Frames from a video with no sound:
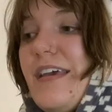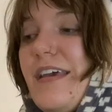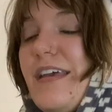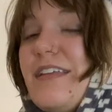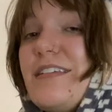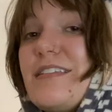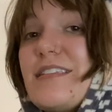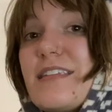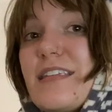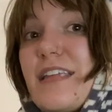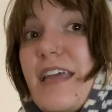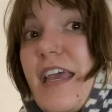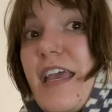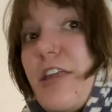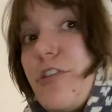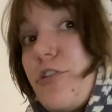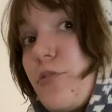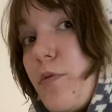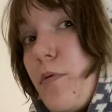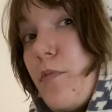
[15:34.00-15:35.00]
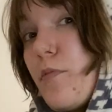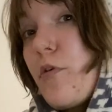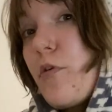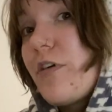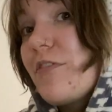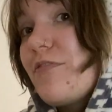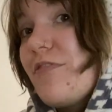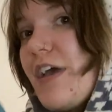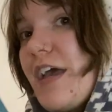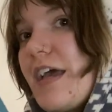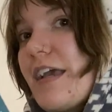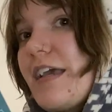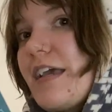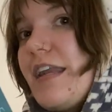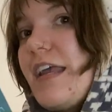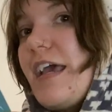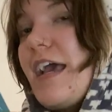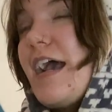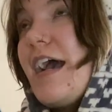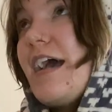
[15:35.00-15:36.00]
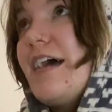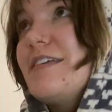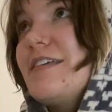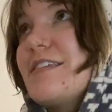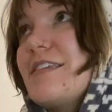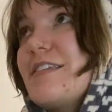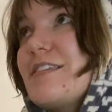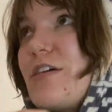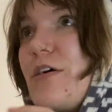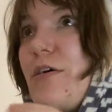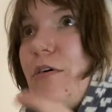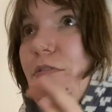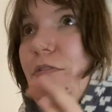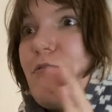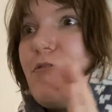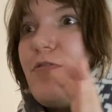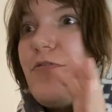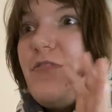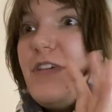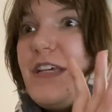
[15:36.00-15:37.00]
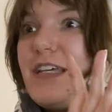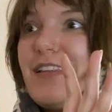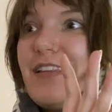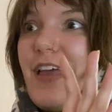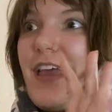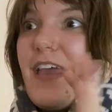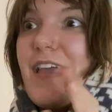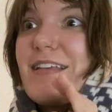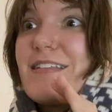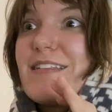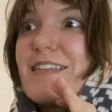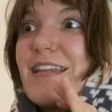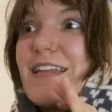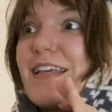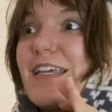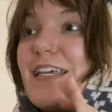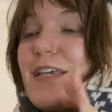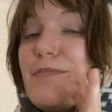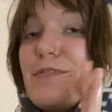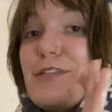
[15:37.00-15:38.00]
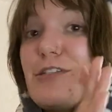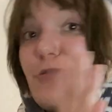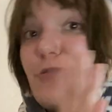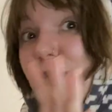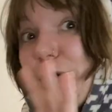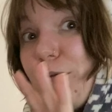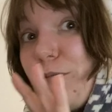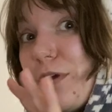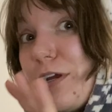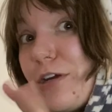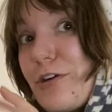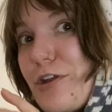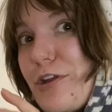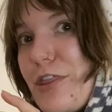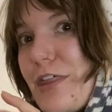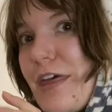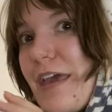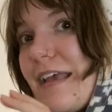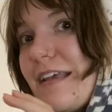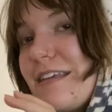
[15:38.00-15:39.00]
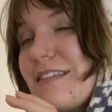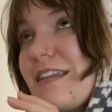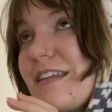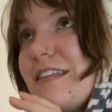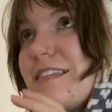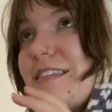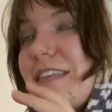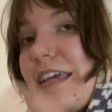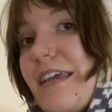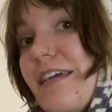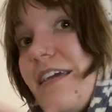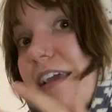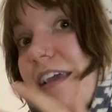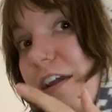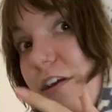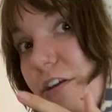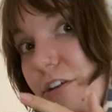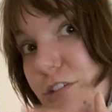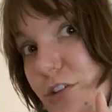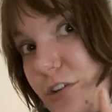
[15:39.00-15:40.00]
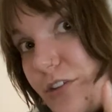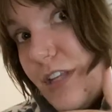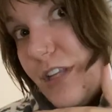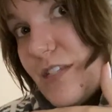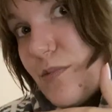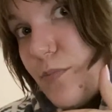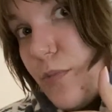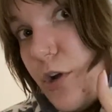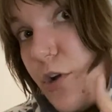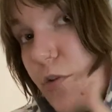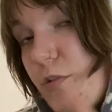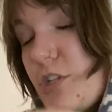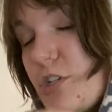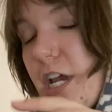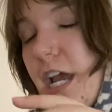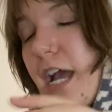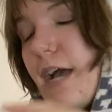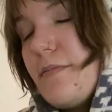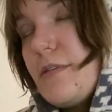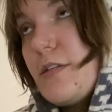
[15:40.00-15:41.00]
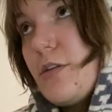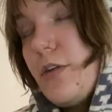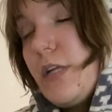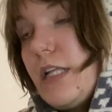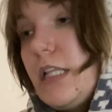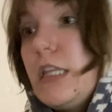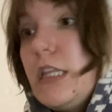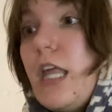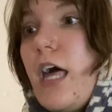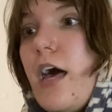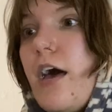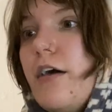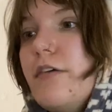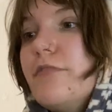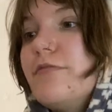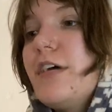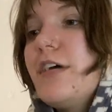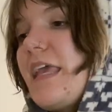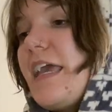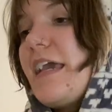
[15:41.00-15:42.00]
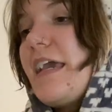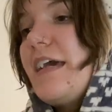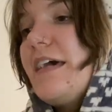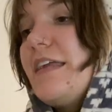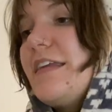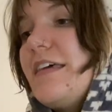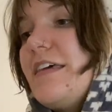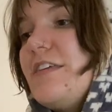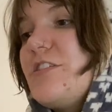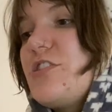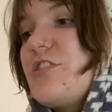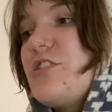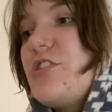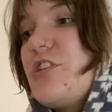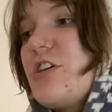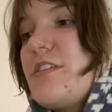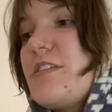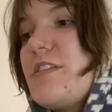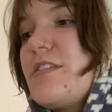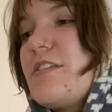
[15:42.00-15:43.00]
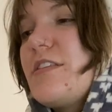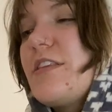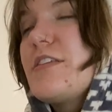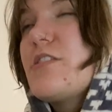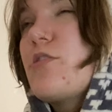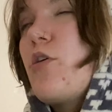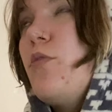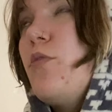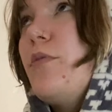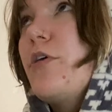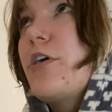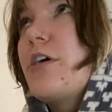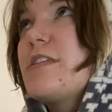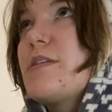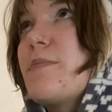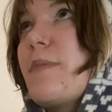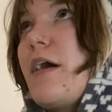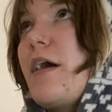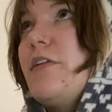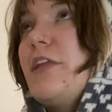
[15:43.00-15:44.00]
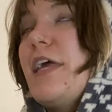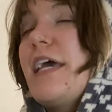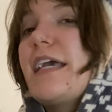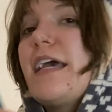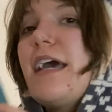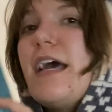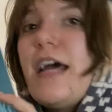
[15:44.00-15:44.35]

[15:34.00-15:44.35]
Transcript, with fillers: It is anthropomorphic, and it has its own feelings, and it keeps doing weird things, and it's like a character in this book, which I absolutely love. And it's just, this whole book is about like